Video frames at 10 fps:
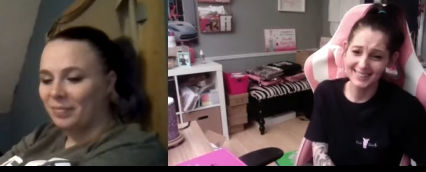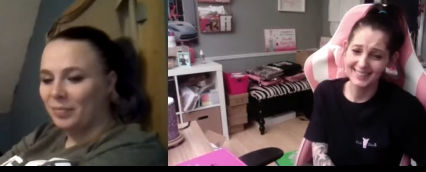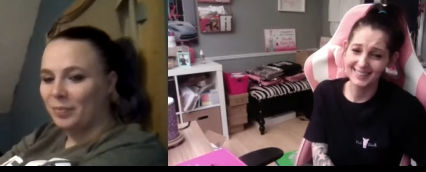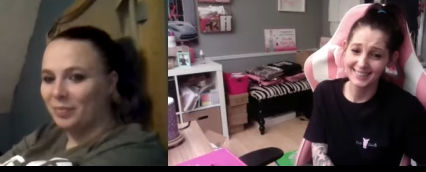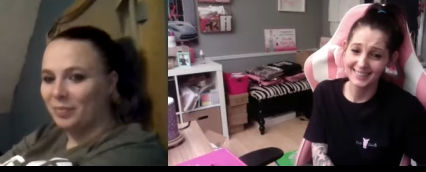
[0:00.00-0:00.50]

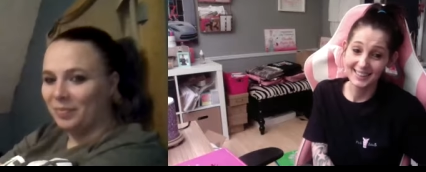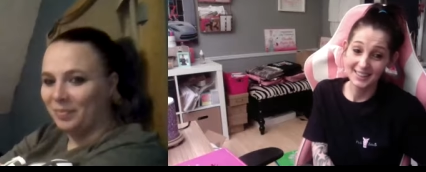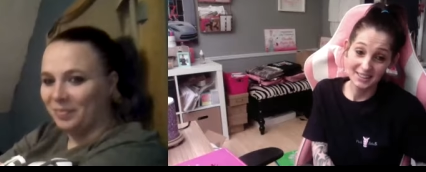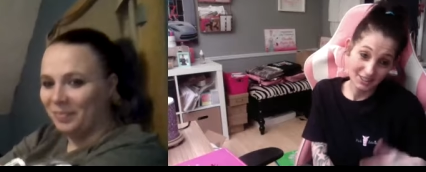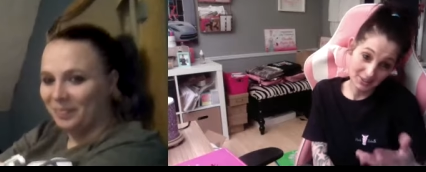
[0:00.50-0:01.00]

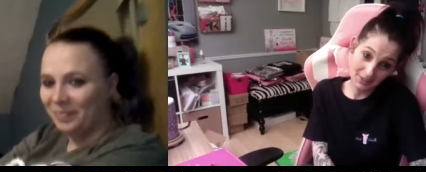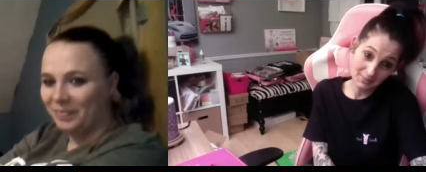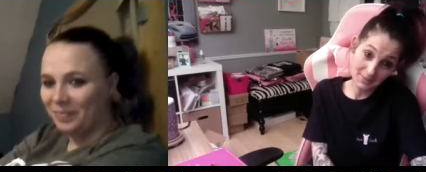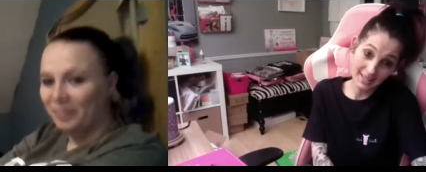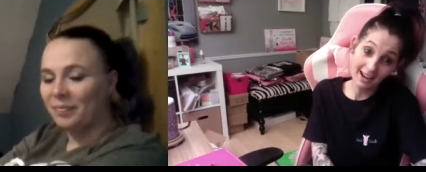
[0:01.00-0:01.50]
Speaker 1: you know what I
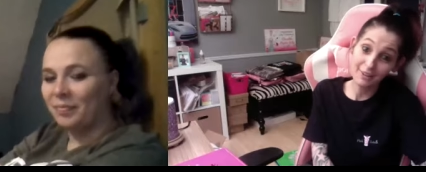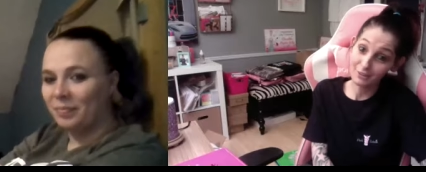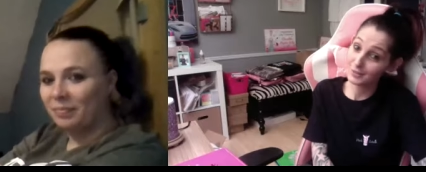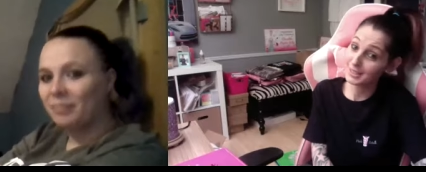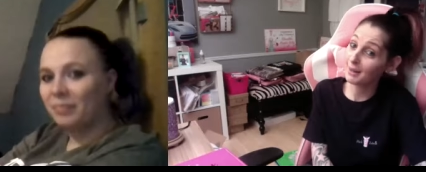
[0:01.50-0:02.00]
mean? I'll give
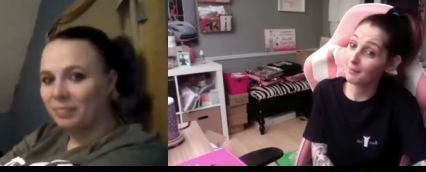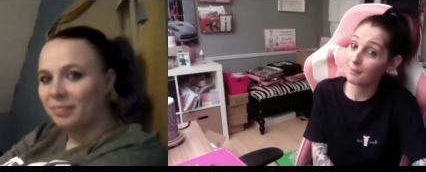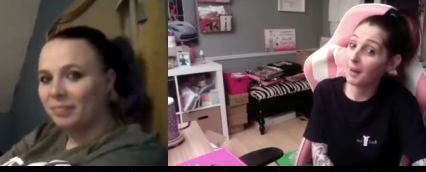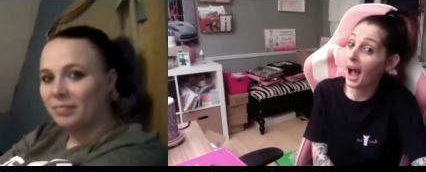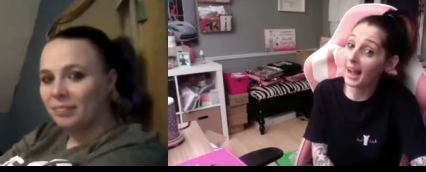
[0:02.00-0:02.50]
it to them.
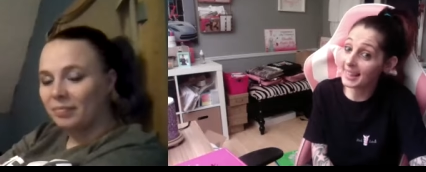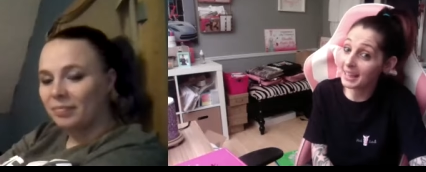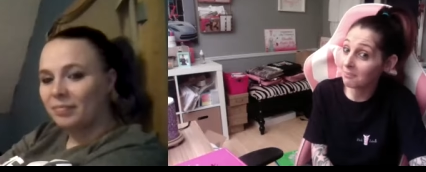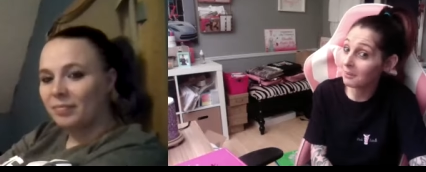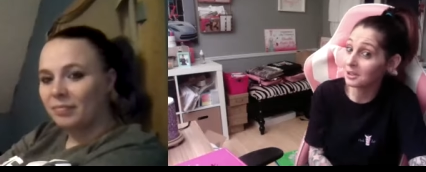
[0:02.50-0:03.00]
I
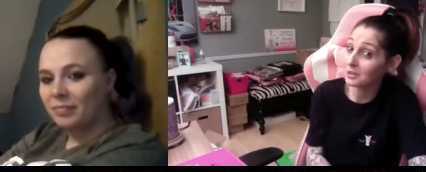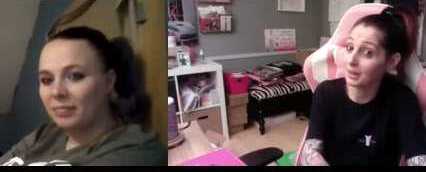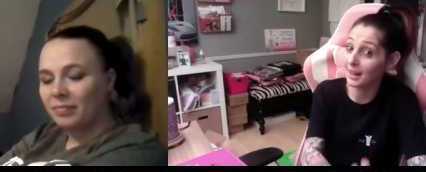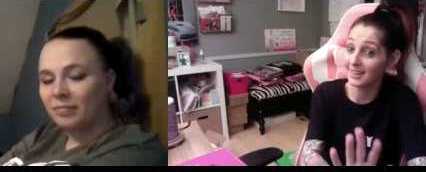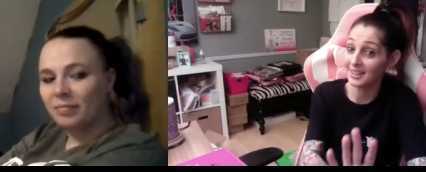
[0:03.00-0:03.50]
can't, but you
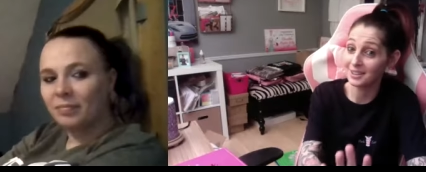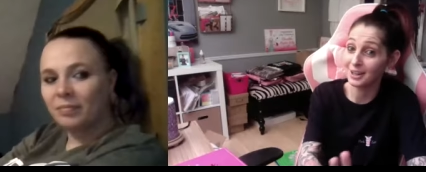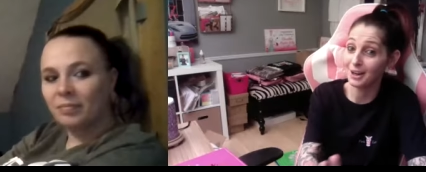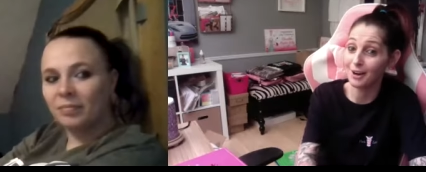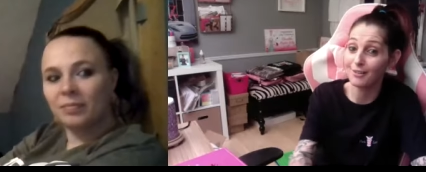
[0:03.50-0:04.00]
can. Here you
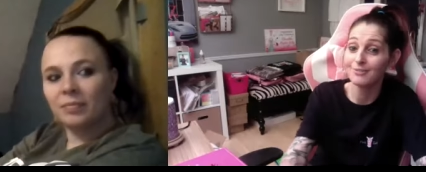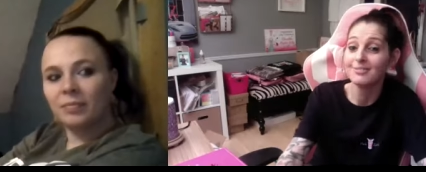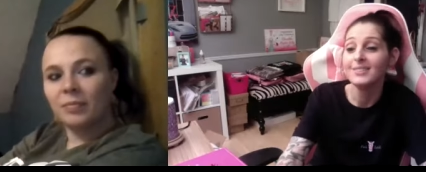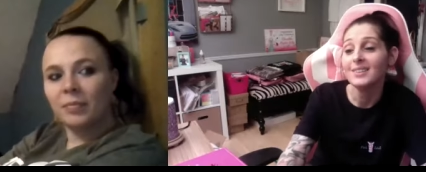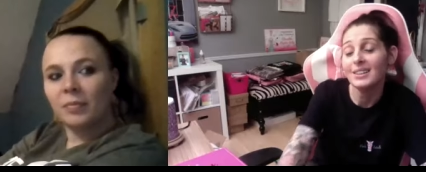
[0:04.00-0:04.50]
go.
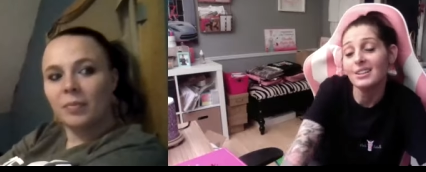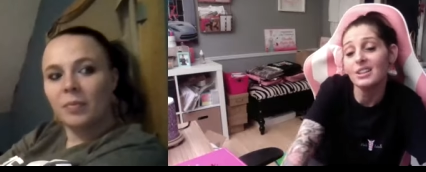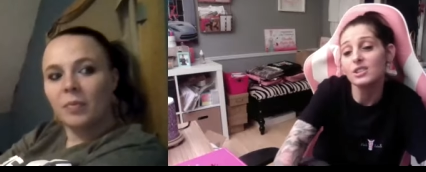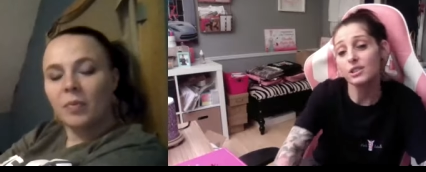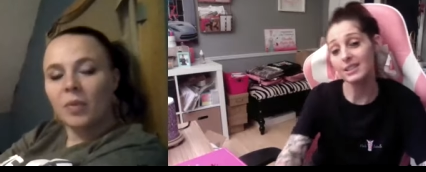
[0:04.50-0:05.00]

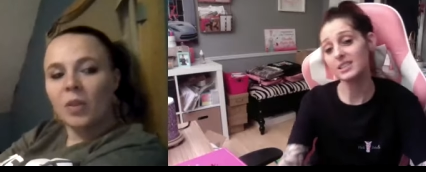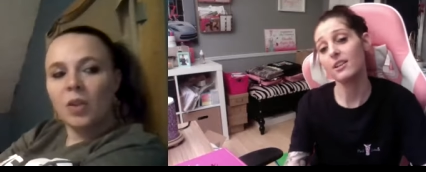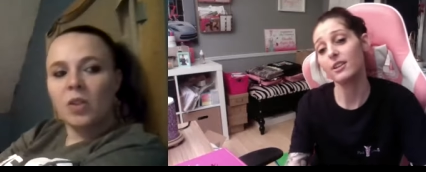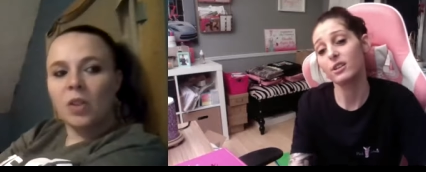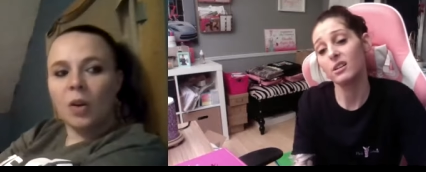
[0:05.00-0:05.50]
So that's
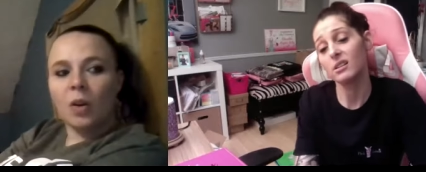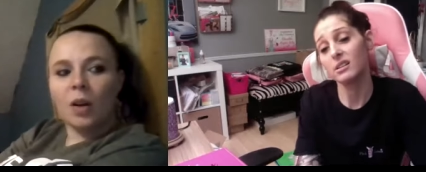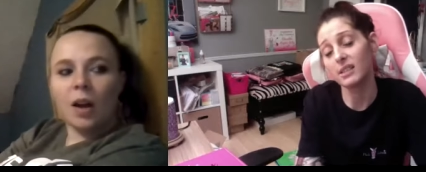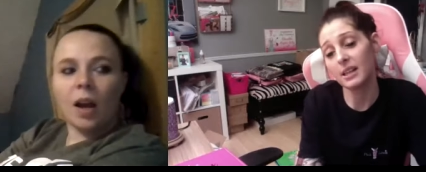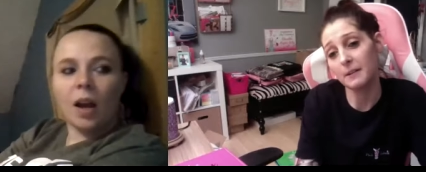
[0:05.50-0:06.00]
another so
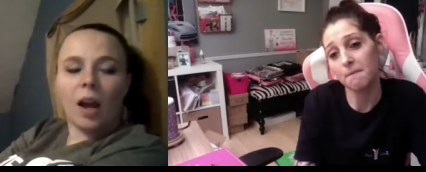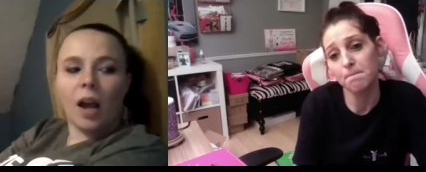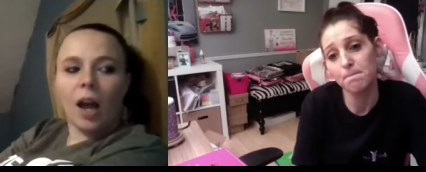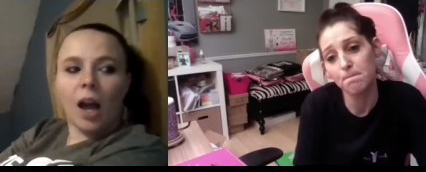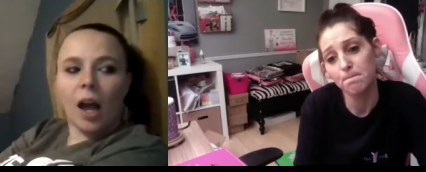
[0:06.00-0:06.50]
Speaker 2: good thing.
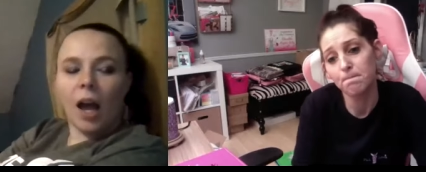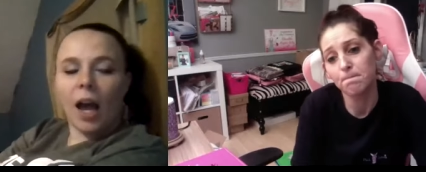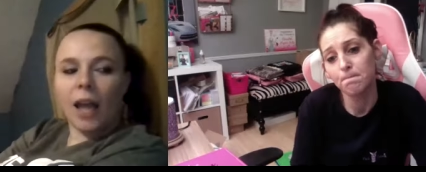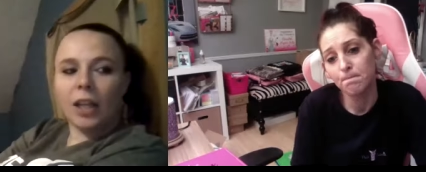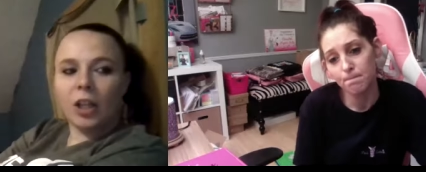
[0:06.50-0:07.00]

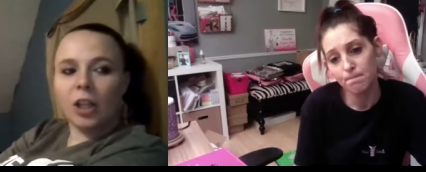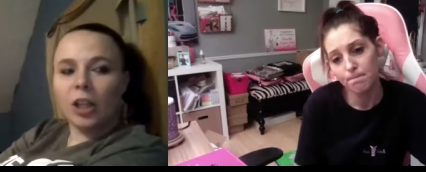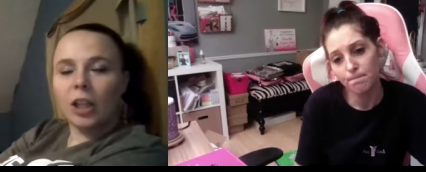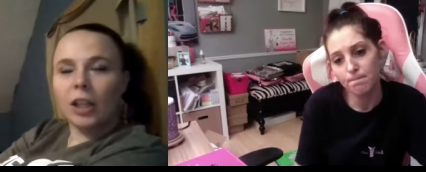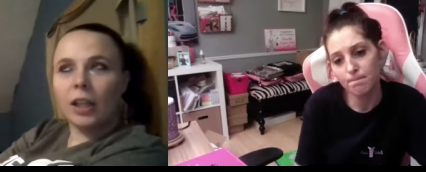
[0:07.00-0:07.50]
I
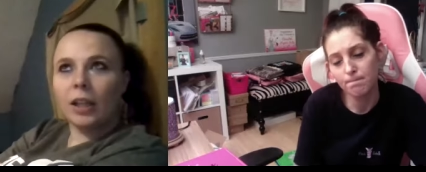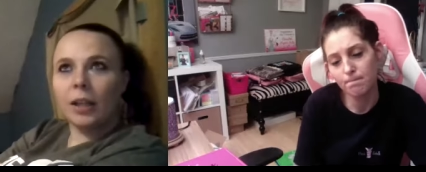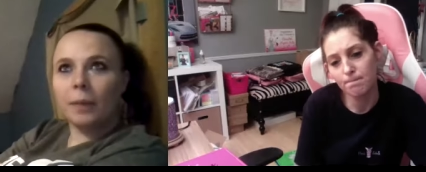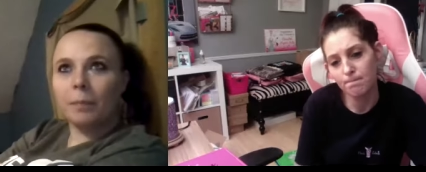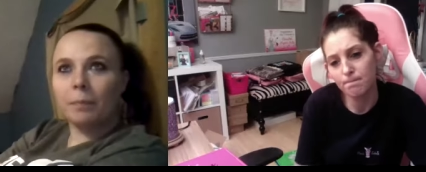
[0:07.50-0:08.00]
could
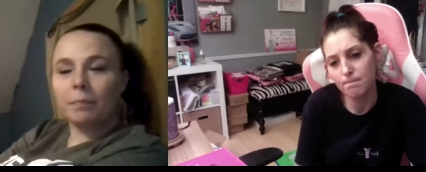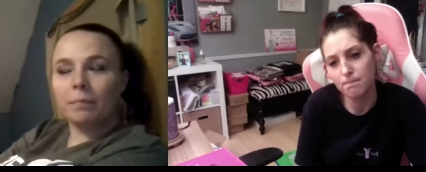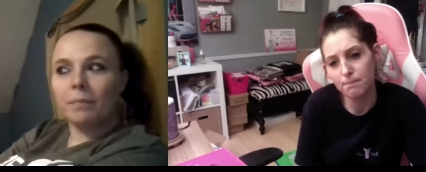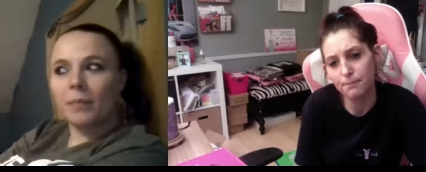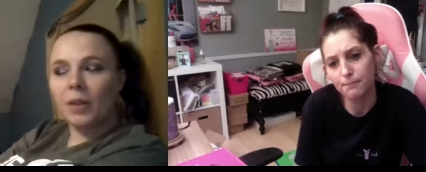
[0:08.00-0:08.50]

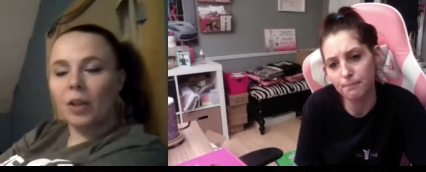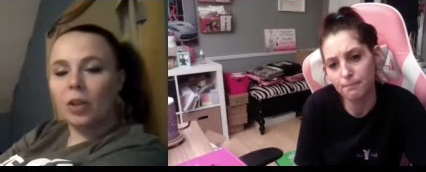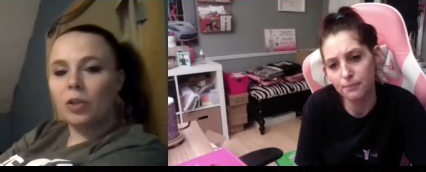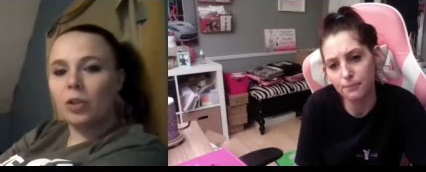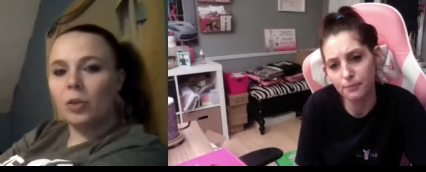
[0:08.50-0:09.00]

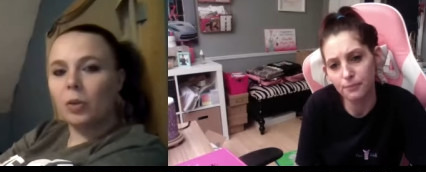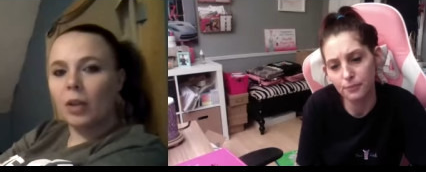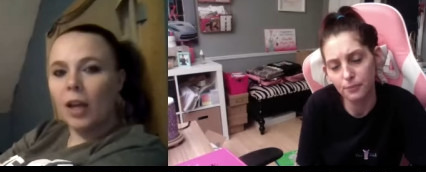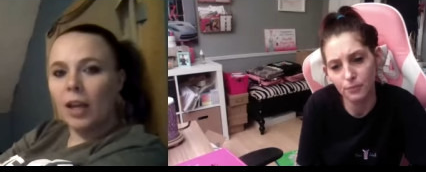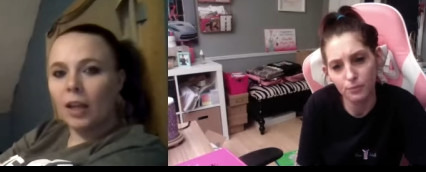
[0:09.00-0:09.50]
do
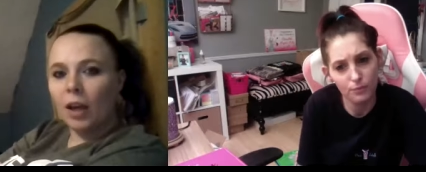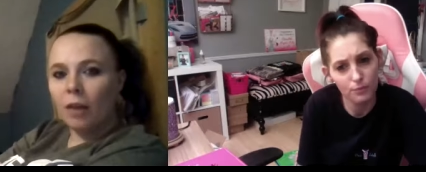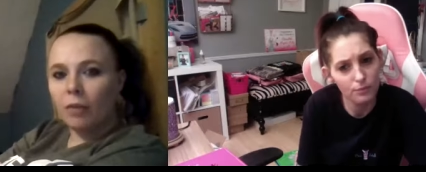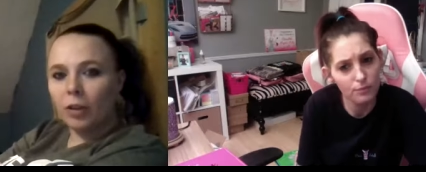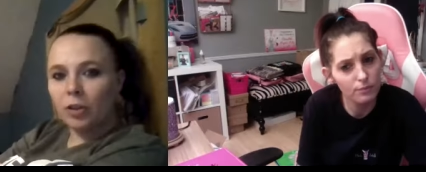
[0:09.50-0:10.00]
like a
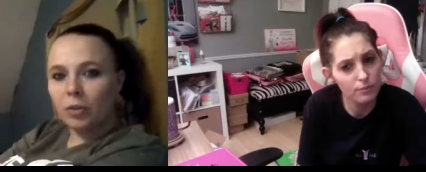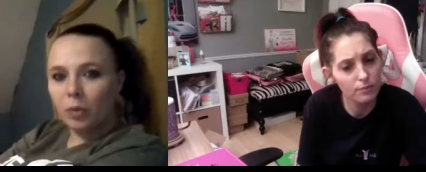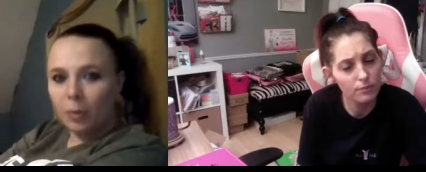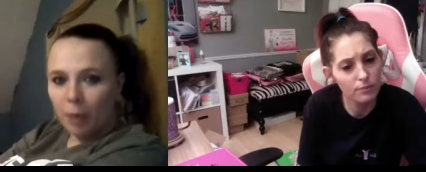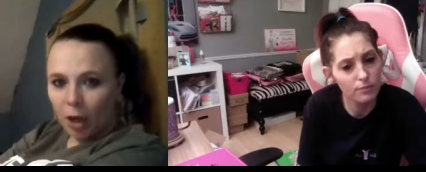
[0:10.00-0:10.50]
virtual
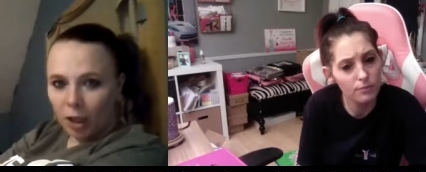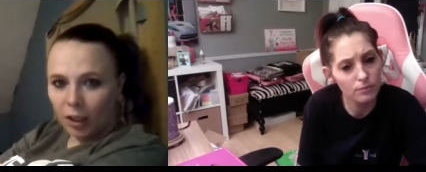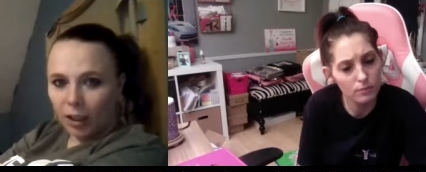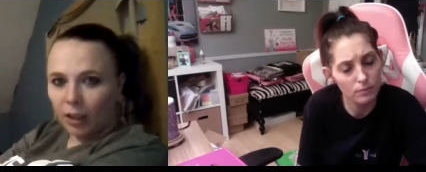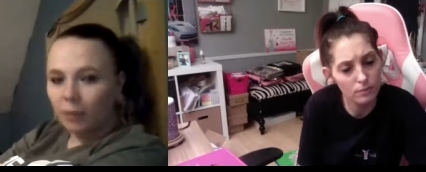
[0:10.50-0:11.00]

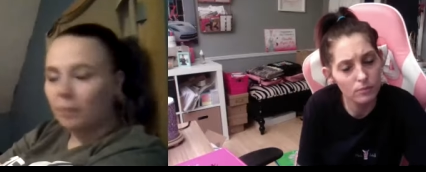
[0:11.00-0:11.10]
party